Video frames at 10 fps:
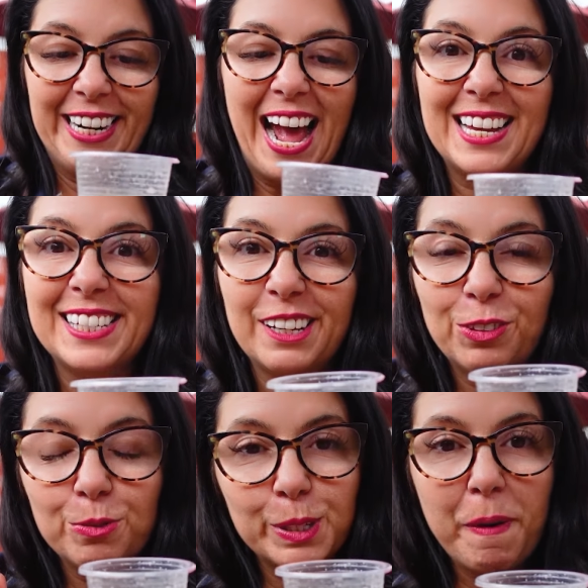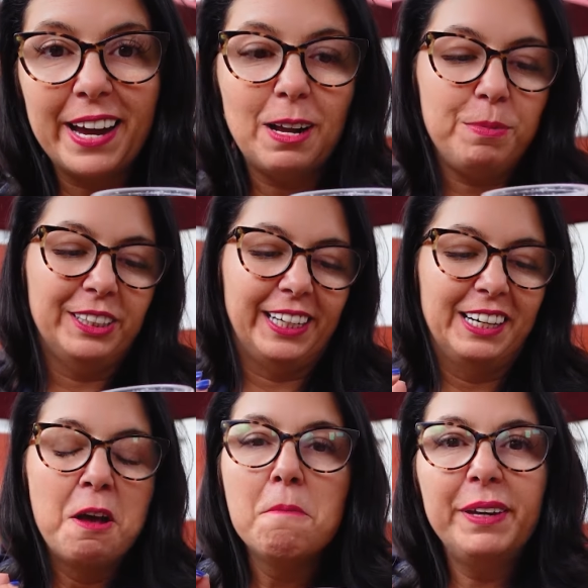and asked if there was pineapple in it
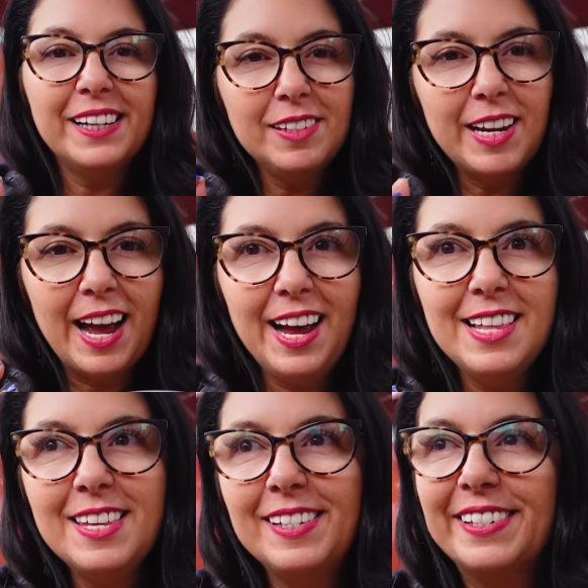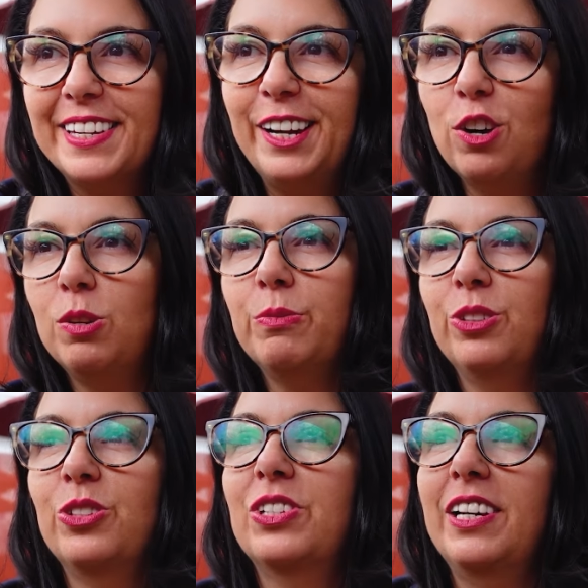because it had this like almost